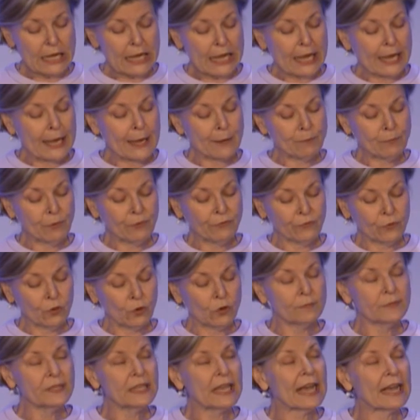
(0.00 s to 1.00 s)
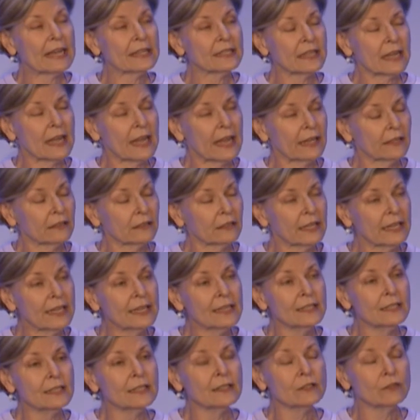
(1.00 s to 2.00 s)
It performs at
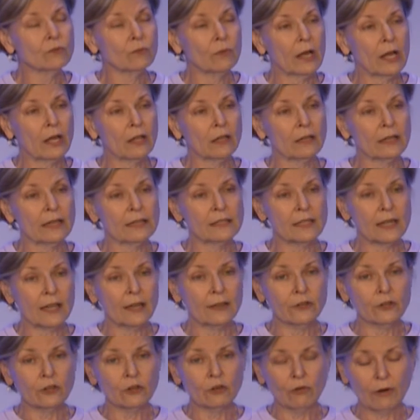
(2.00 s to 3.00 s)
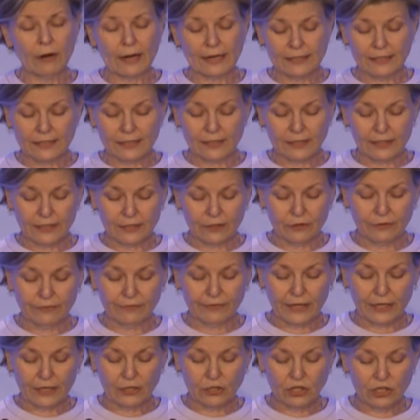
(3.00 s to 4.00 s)
least as well as other crisis
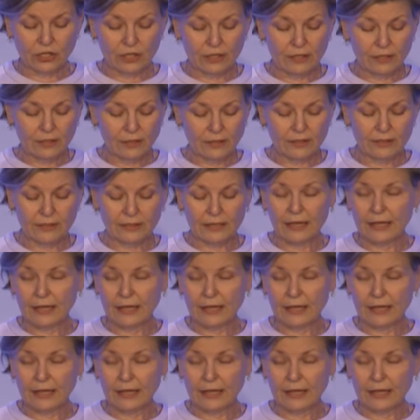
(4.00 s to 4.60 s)
interventions,